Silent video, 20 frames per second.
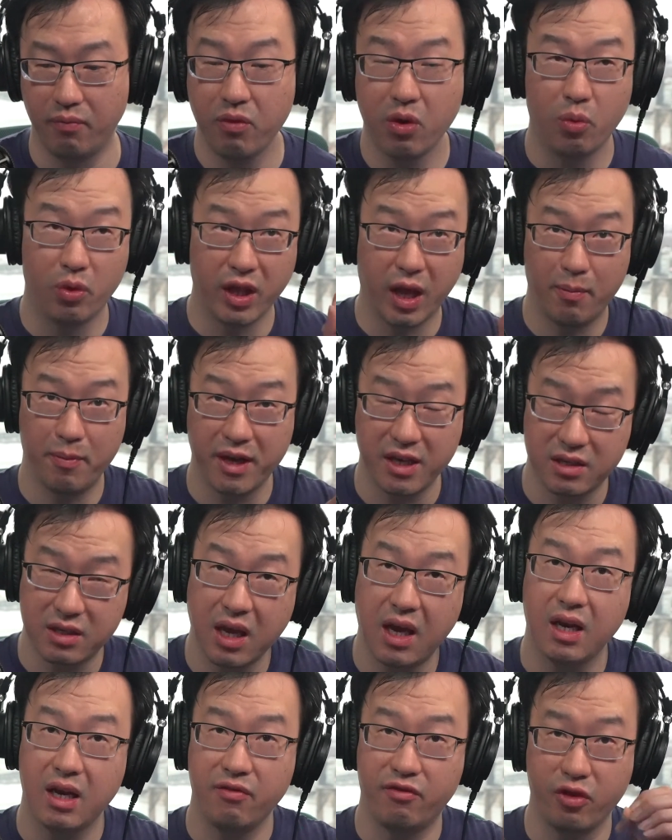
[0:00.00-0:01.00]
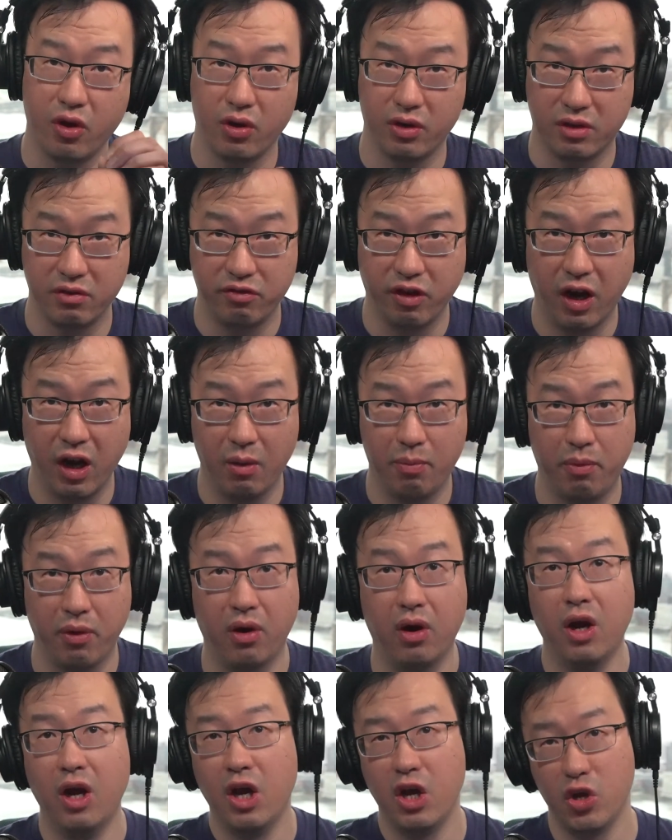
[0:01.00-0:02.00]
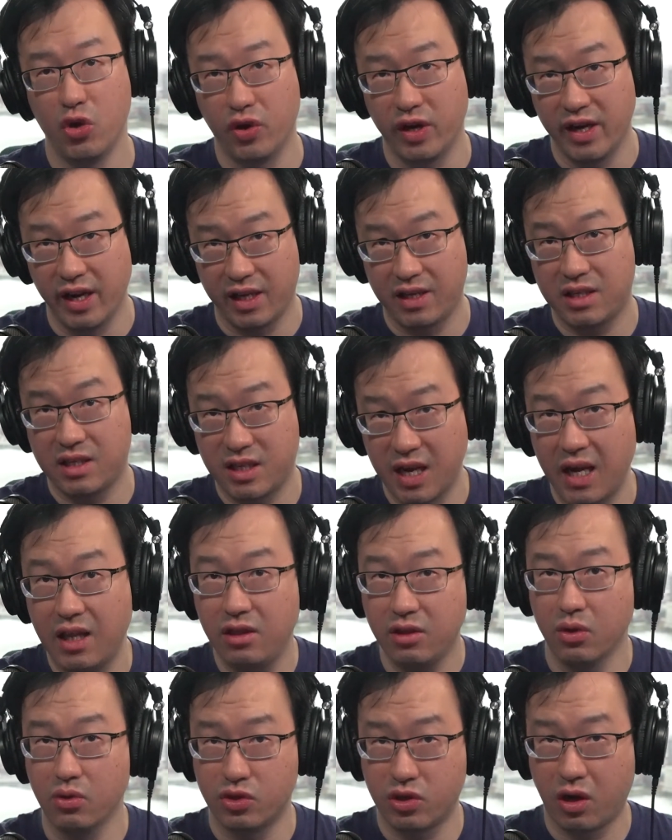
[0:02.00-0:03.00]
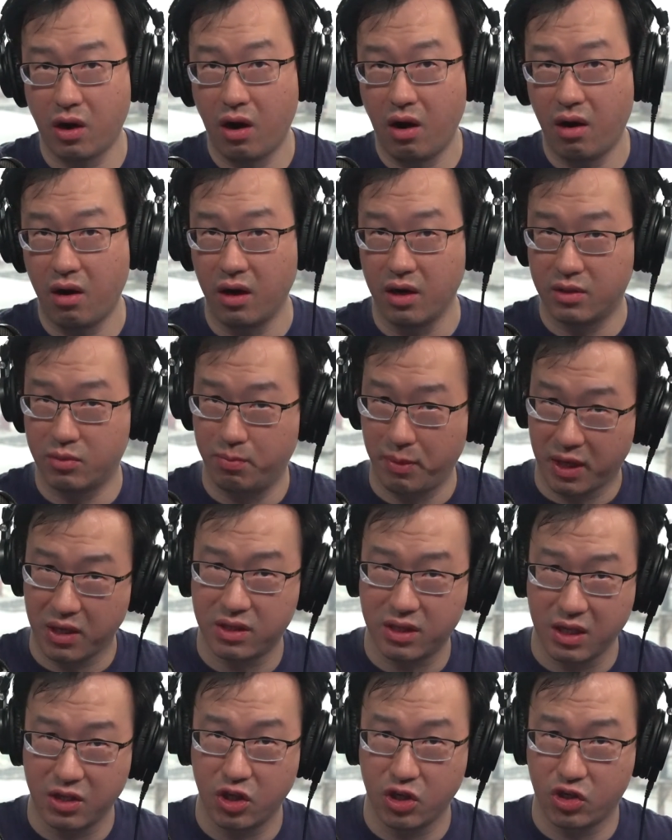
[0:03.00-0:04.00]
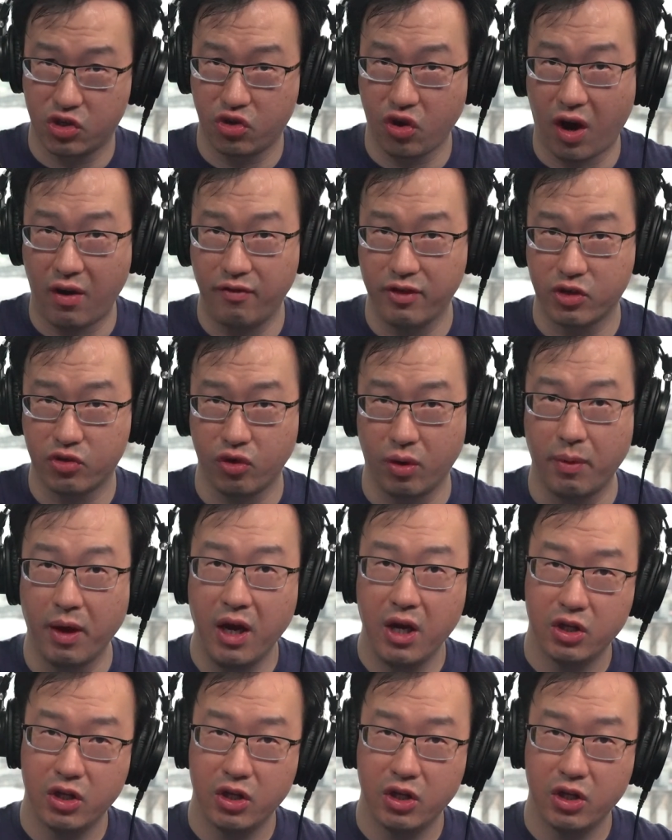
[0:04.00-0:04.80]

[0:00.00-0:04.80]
With that being said, if you're a developer, you can extend those cards, because they're just JavaScript,